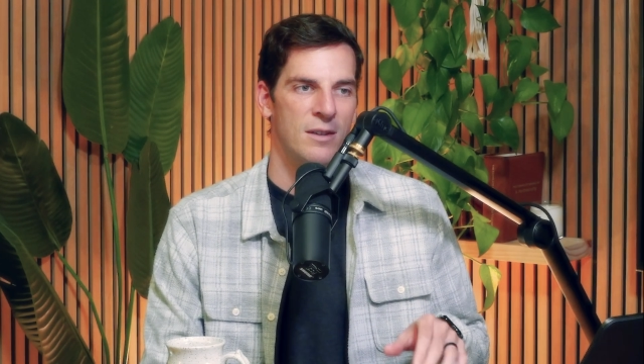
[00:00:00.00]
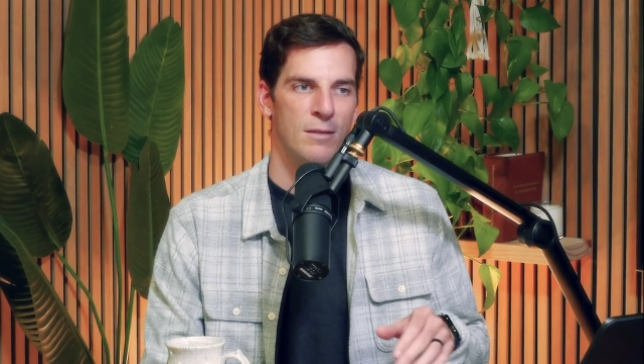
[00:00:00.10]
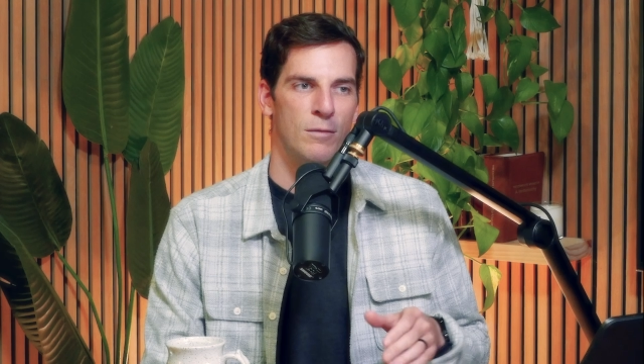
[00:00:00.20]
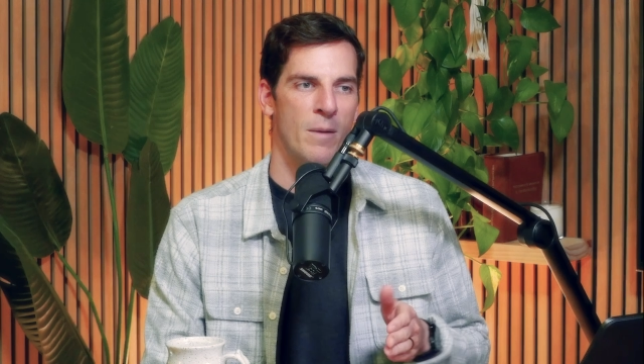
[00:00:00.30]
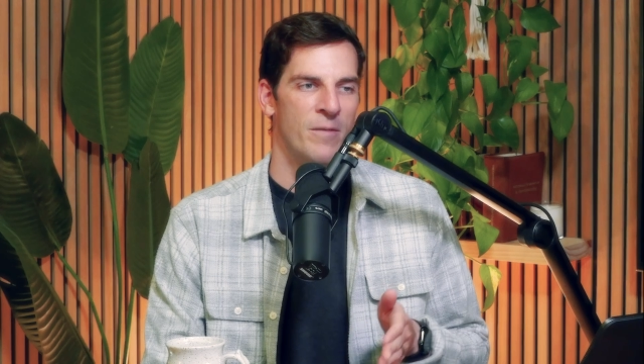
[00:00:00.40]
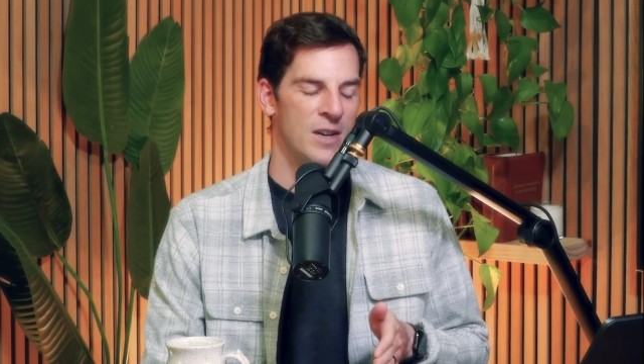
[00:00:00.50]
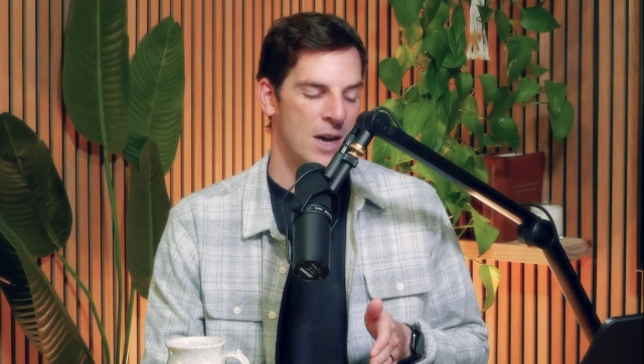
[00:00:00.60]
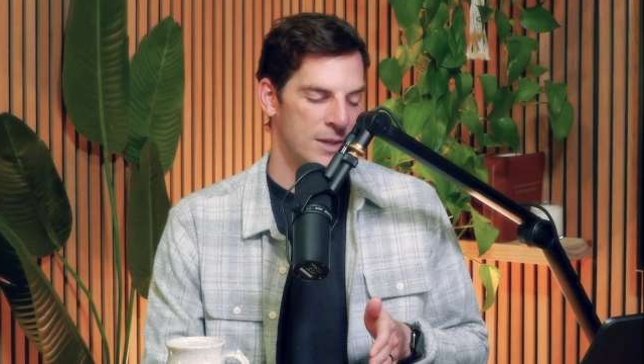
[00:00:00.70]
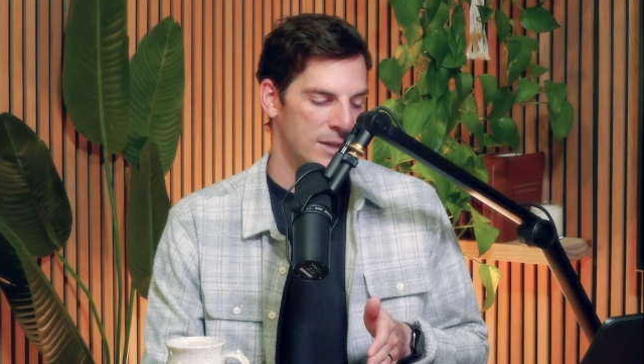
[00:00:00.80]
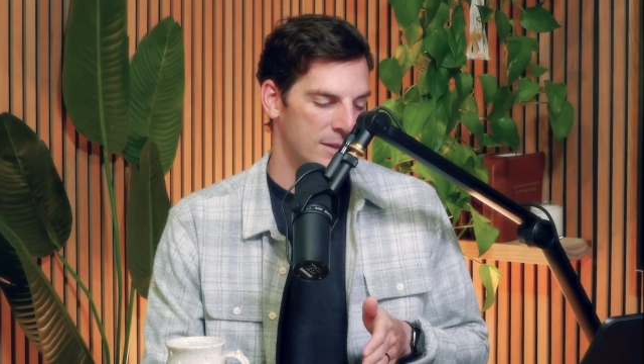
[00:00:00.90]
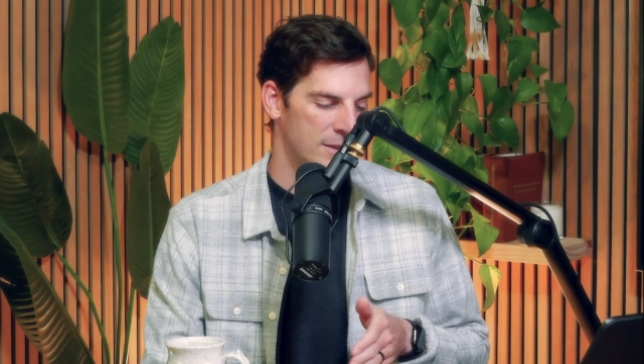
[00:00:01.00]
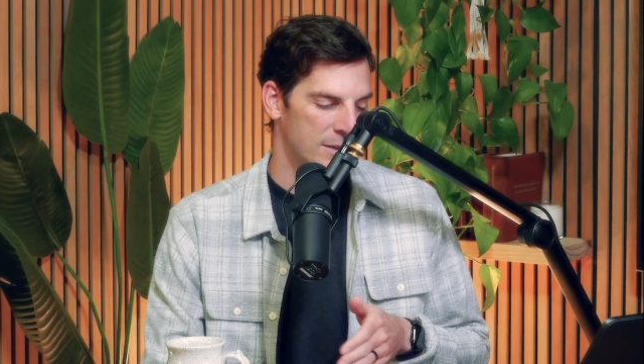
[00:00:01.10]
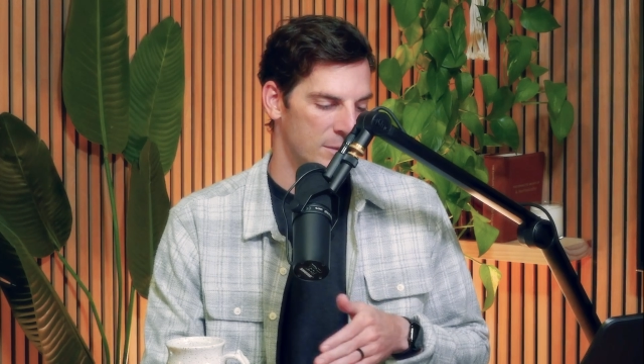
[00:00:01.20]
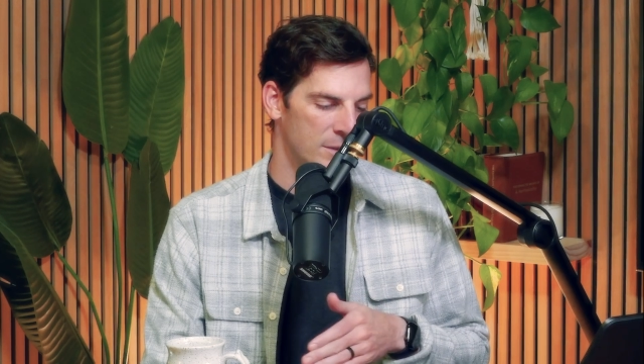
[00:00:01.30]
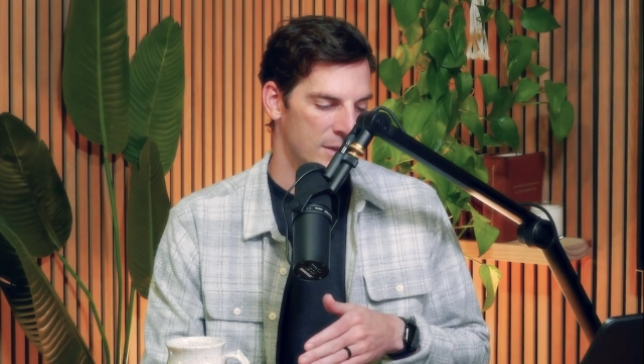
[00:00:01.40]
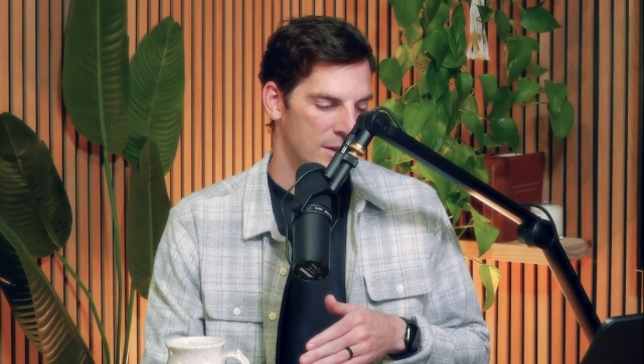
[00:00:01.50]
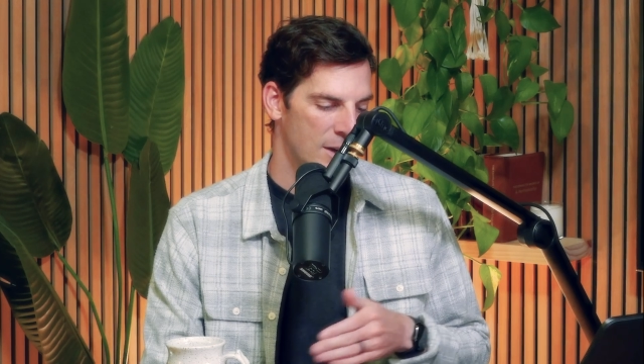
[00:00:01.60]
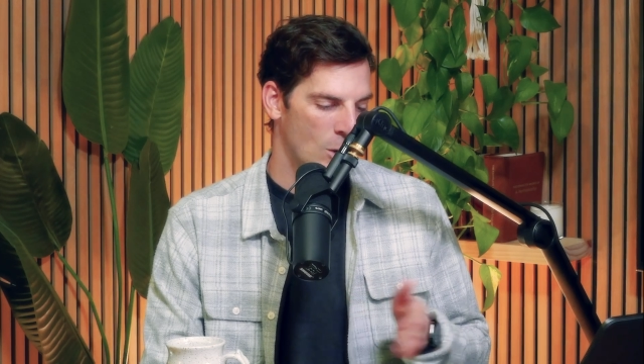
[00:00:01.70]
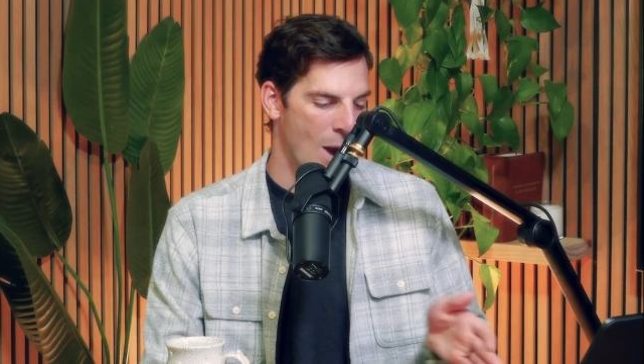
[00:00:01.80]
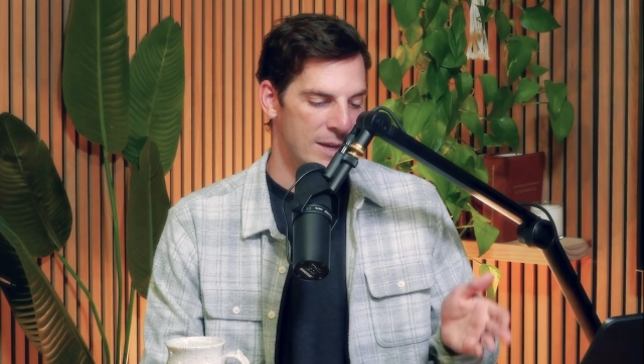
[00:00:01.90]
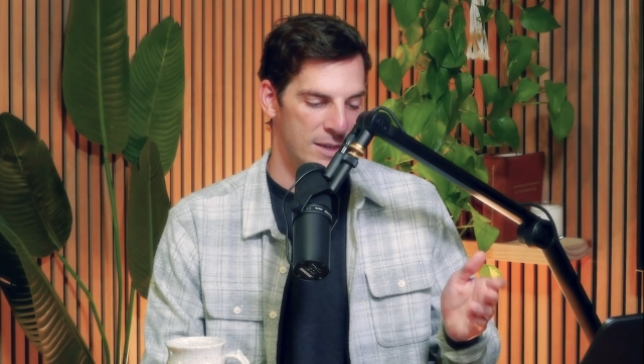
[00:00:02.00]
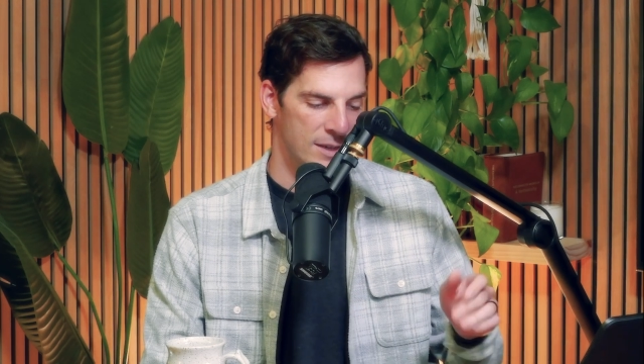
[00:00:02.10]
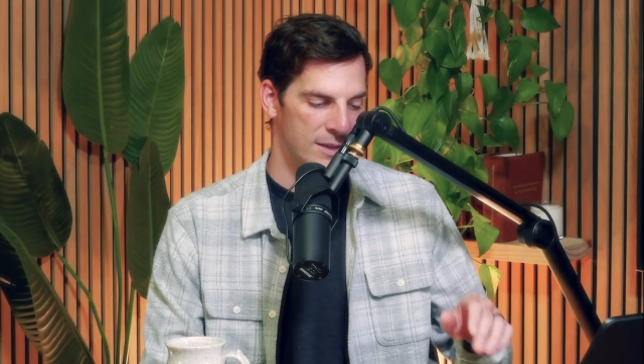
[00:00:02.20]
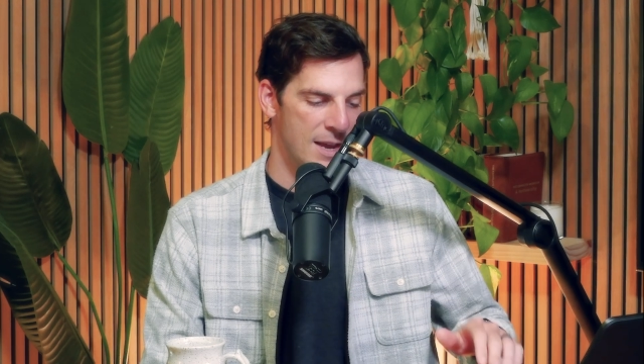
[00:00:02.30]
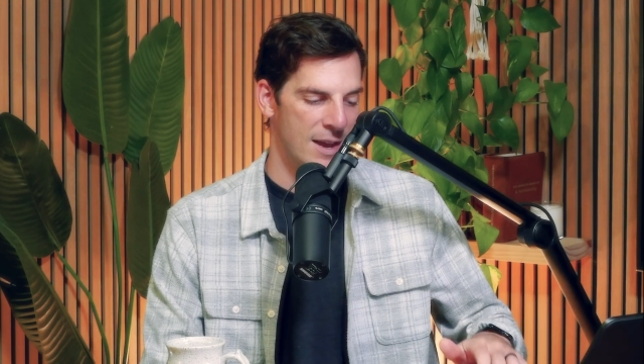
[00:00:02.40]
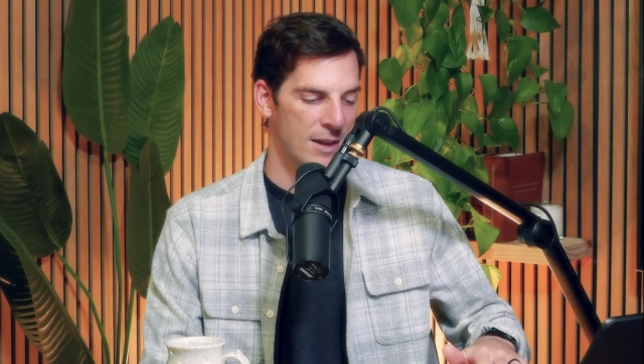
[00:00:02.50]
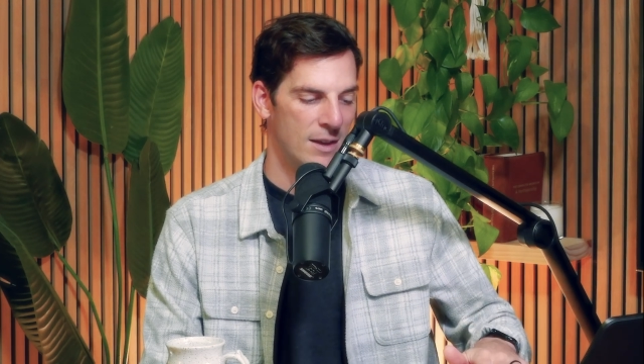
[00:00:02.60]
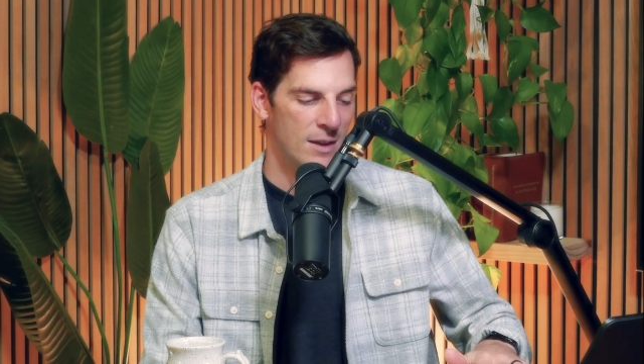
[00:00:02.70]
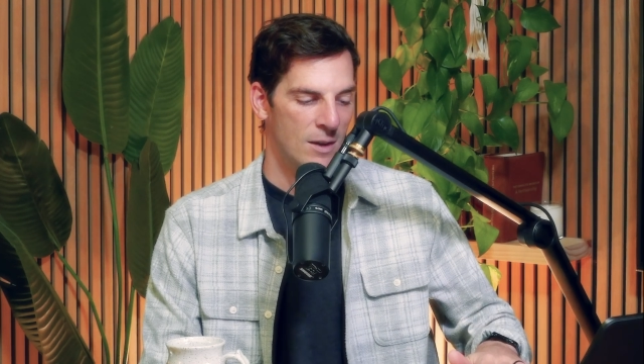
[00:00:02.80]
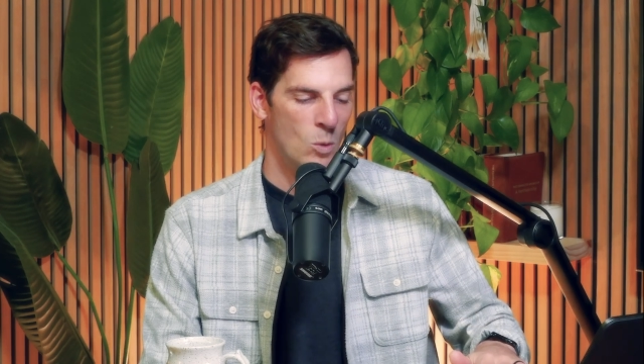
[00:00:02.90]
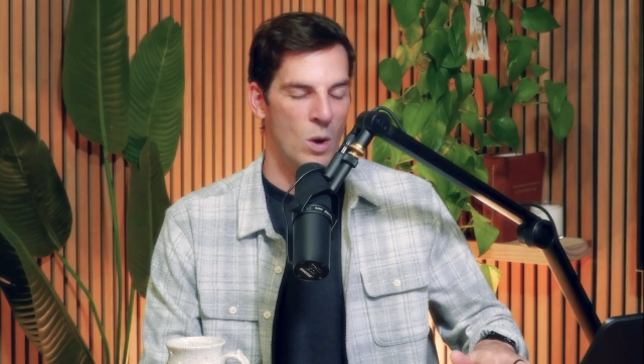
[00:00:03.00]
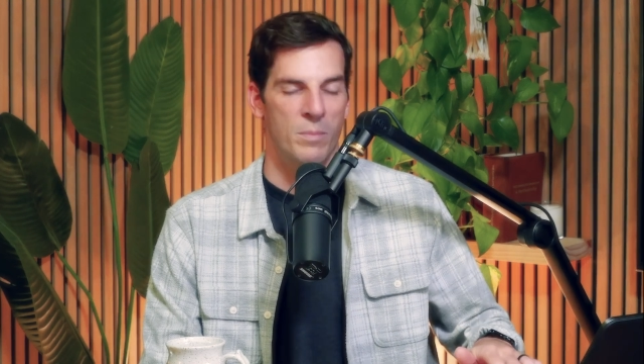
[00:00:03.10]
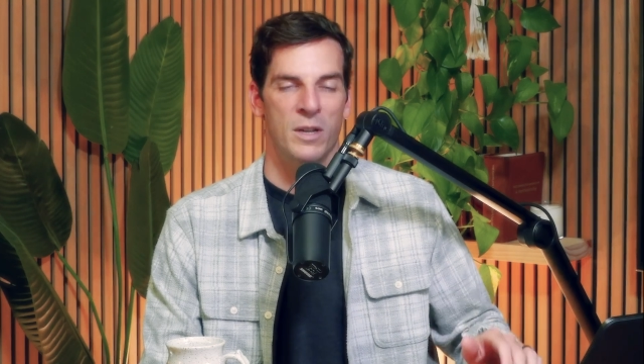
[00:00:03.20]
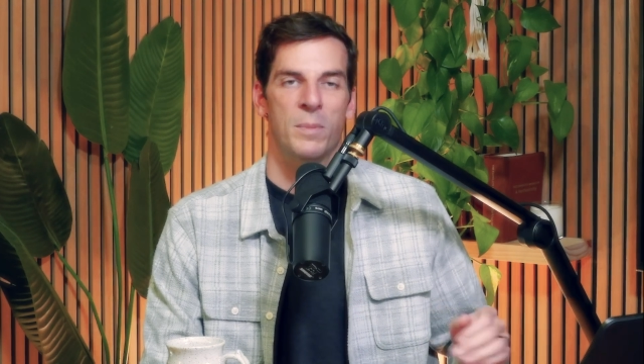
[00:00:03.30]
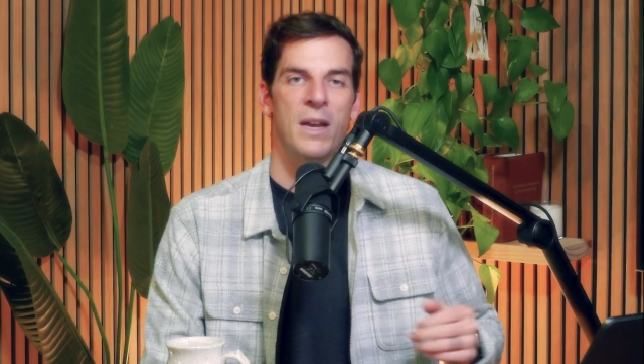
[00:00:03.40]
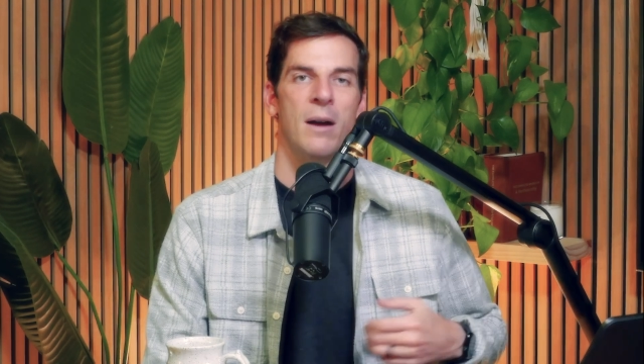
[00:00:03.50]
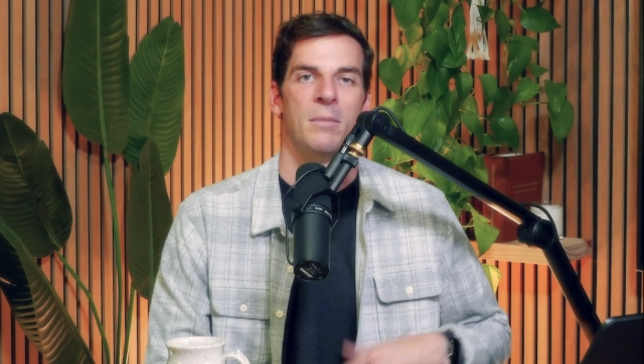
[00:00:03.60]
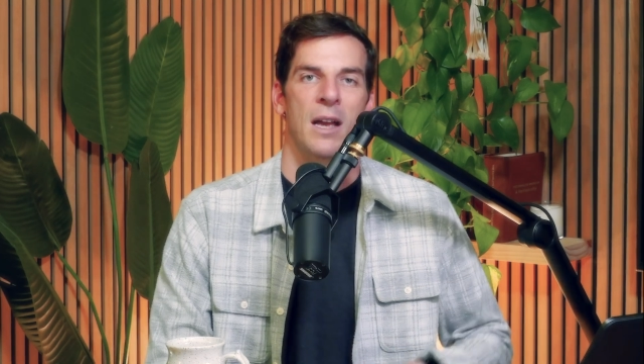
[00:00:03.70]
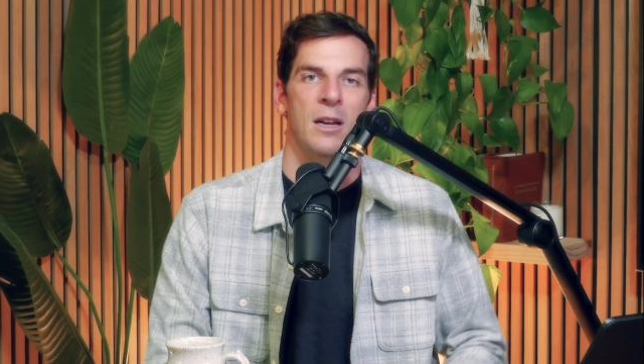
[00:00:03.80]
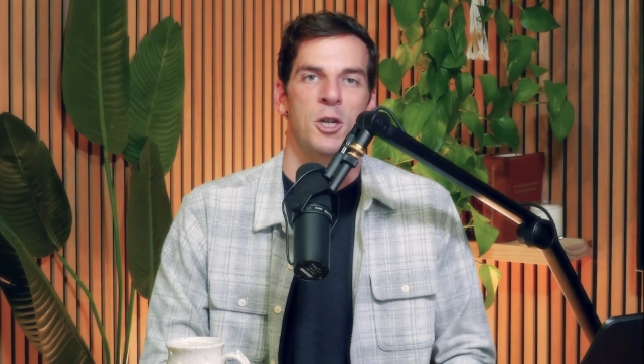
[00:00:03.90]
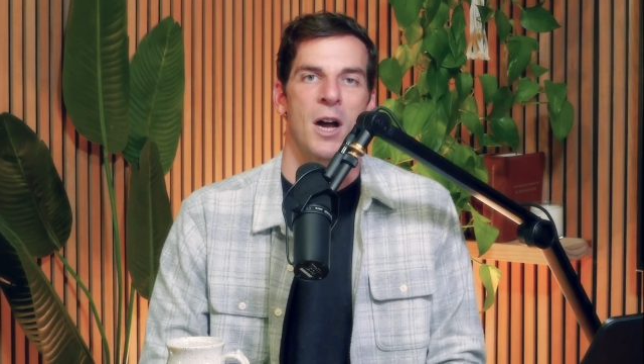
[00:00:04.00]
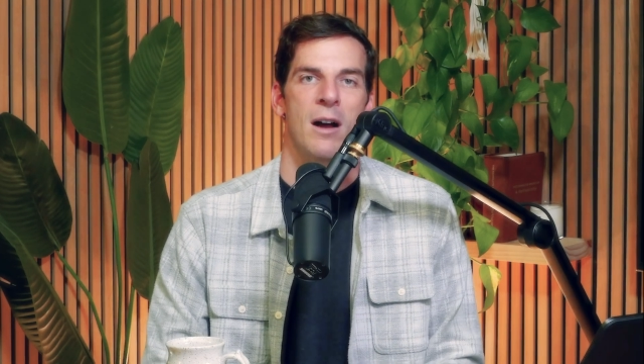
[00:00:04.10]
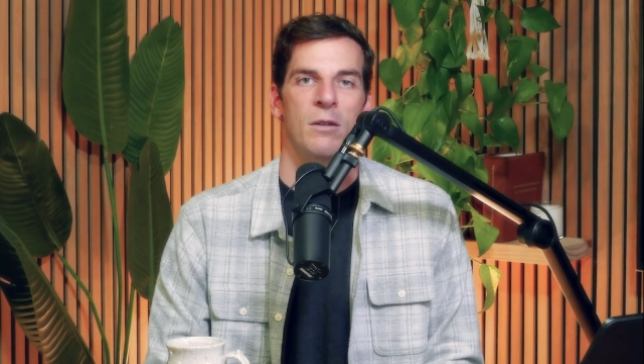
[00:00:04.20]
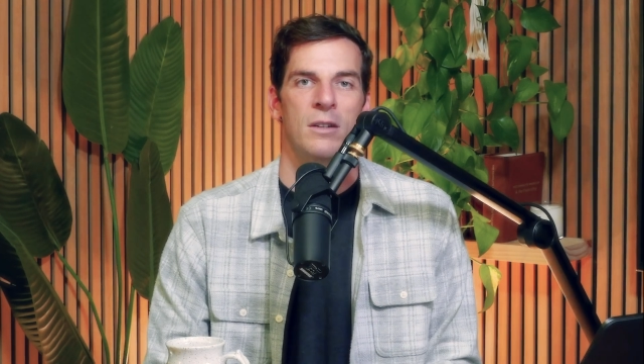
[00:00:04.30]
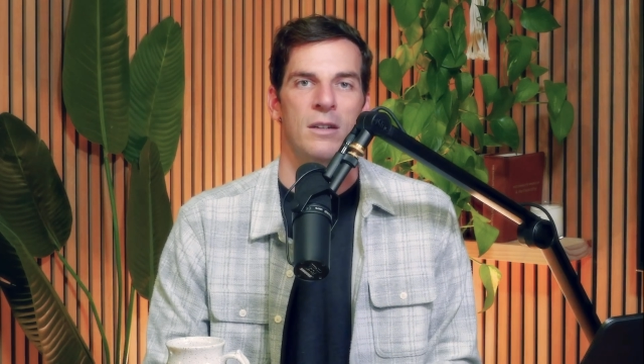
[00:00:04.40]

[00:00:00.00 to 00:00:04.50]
from Vedanta to Christ saying one must become like a child